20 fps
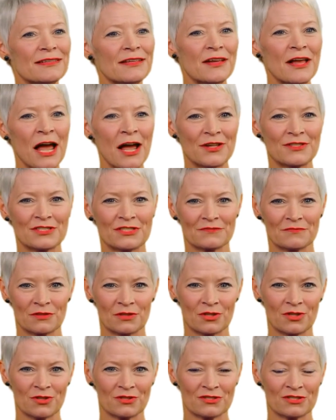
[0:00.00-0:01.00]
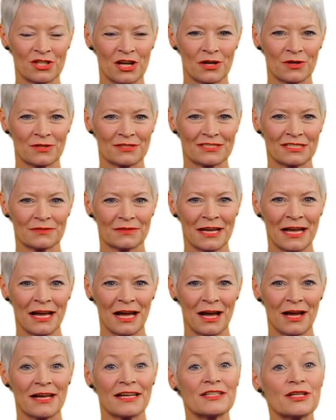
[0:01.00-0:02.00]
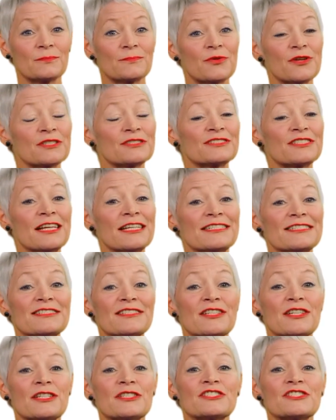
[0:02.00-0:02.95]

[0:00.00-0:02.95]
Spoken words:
Last, if you use generative AI in the process,